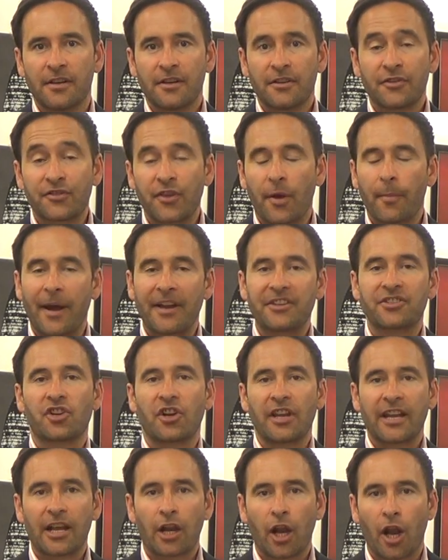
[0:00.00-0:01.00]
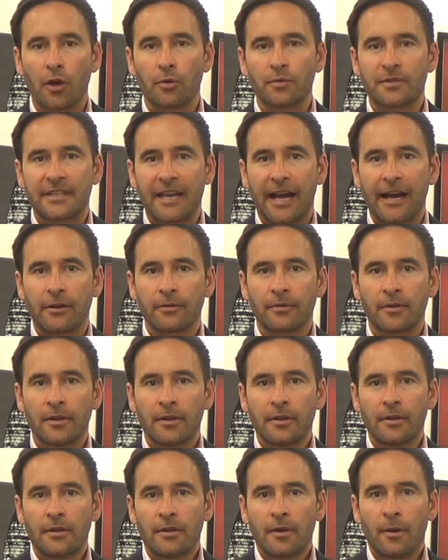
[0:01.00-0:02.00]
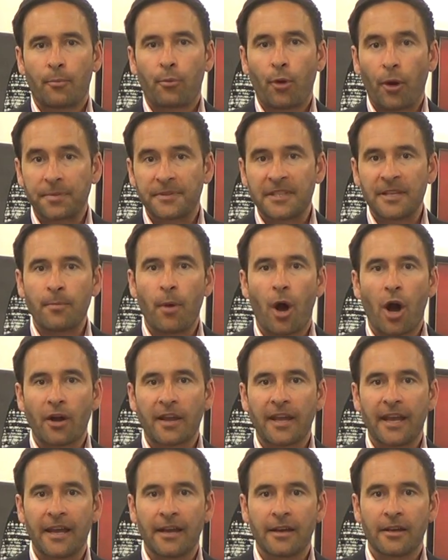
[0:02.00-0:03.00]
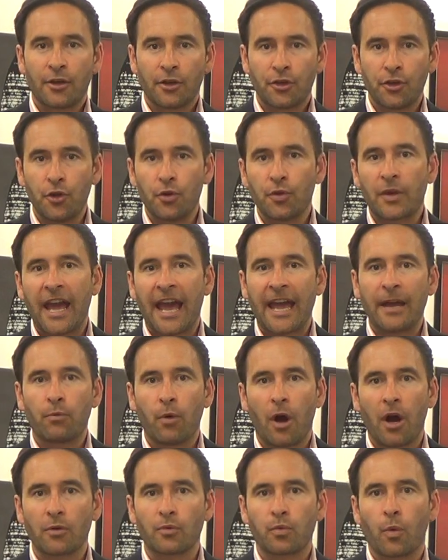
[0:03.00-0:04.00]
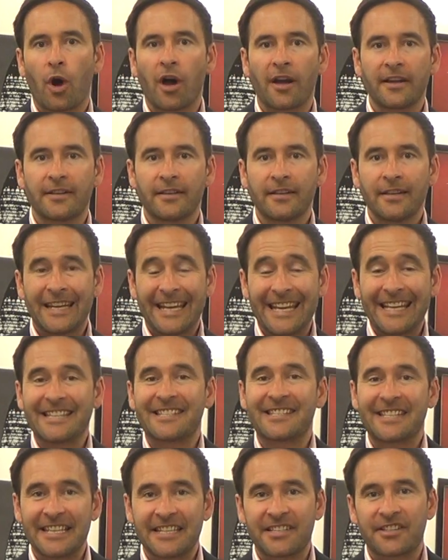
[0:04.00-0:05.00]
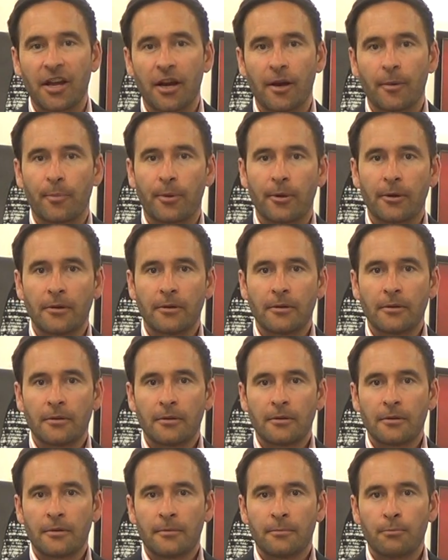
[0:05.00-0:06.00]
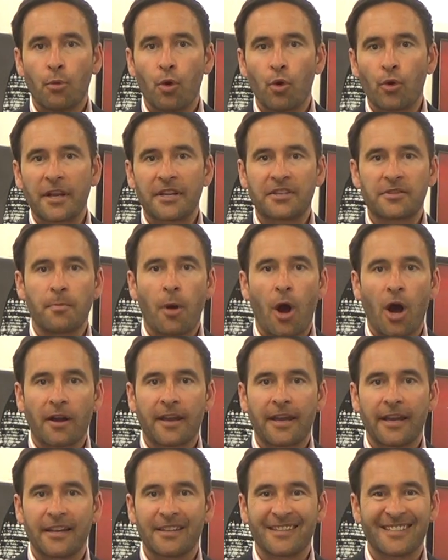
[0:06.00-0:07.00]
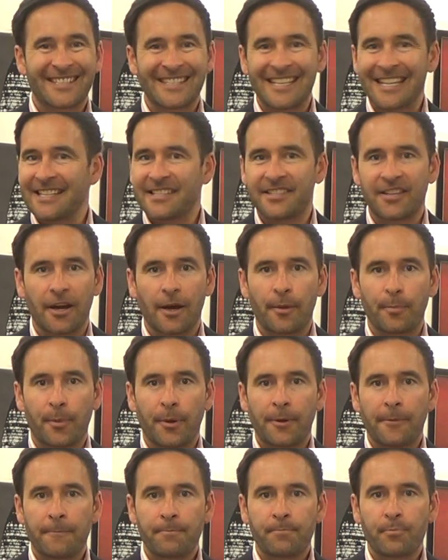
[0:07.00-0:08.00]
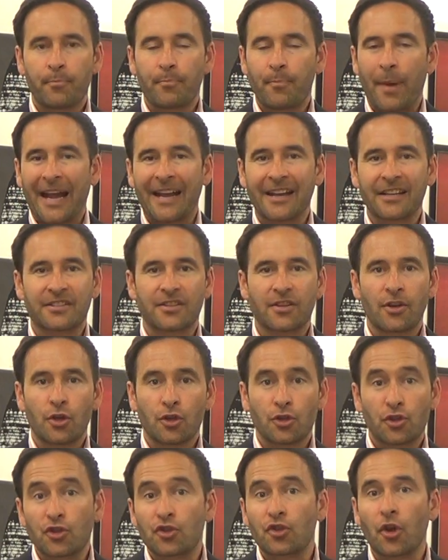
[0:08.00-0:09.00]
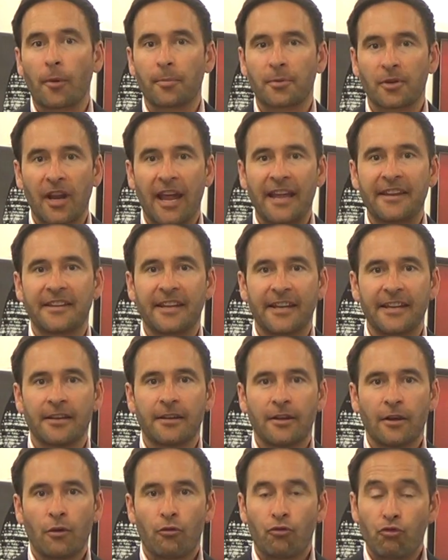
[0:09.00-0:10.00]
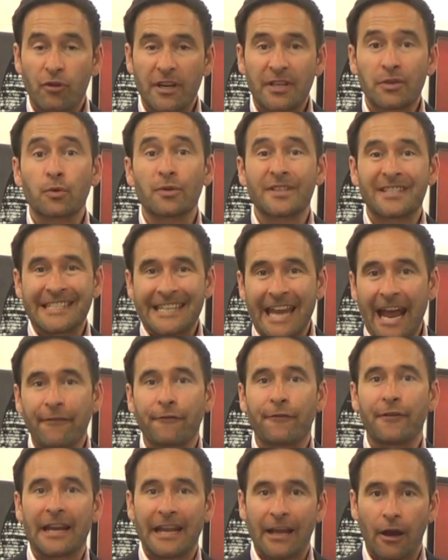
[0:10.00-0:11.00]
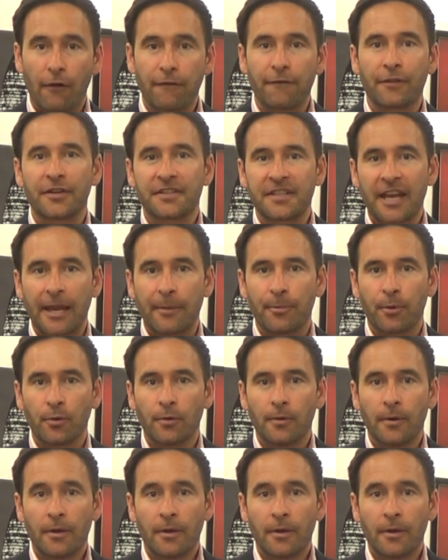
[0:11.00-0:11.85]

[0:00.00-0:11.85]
Some actually closed down. Property market, UK, worldwide, it seized up. Mortgage market seized up. Banks stopped lending. Risk was definitely off the table.